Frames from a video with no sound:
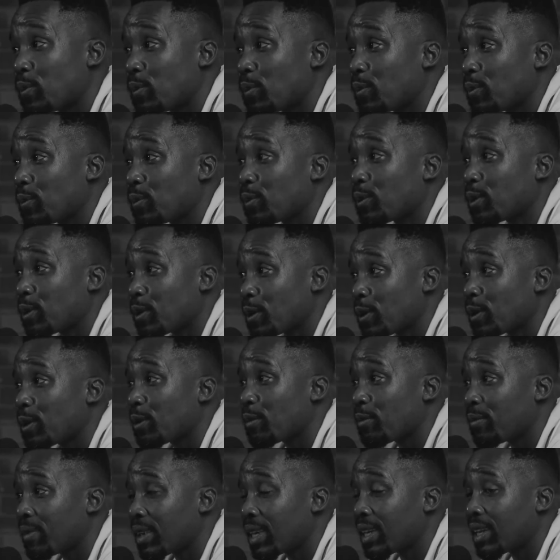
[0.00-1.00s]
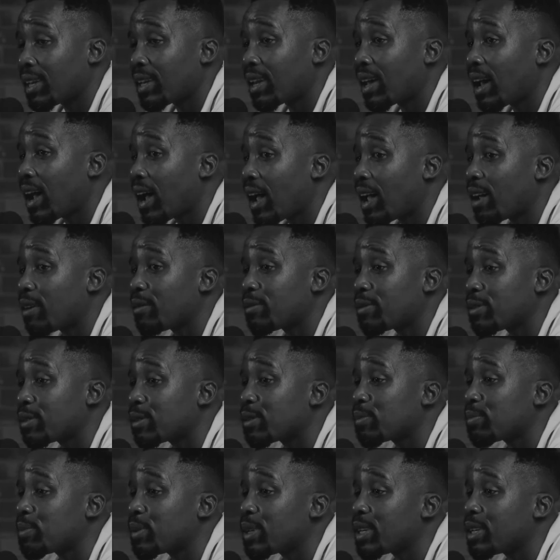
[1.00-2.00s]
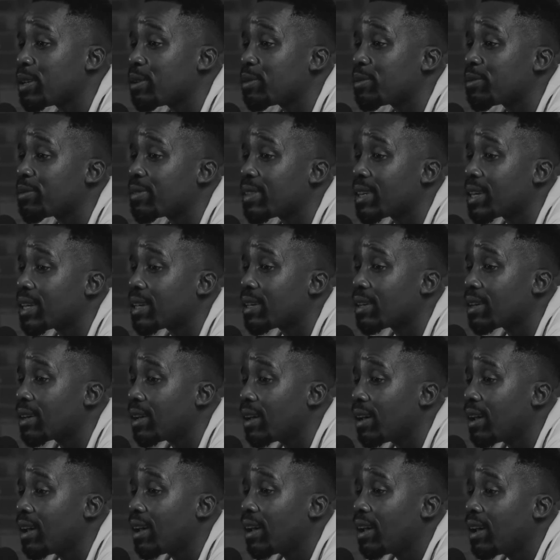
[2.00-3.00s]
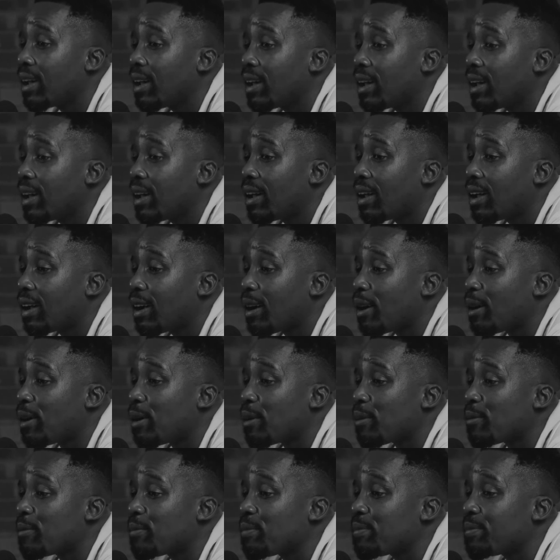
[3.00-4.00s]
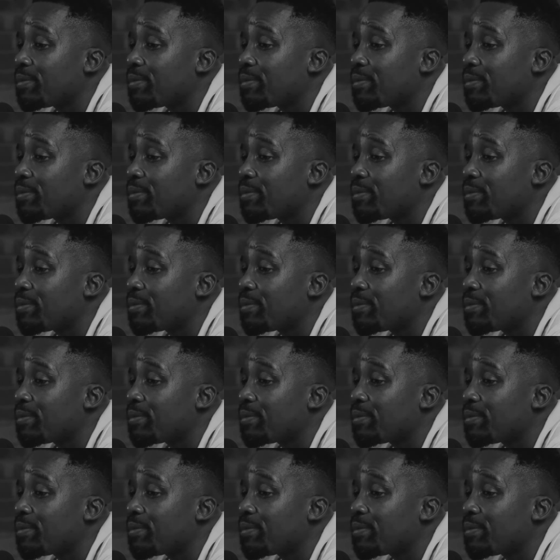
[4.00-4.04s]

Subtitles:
You know what I mean? I have this belief that the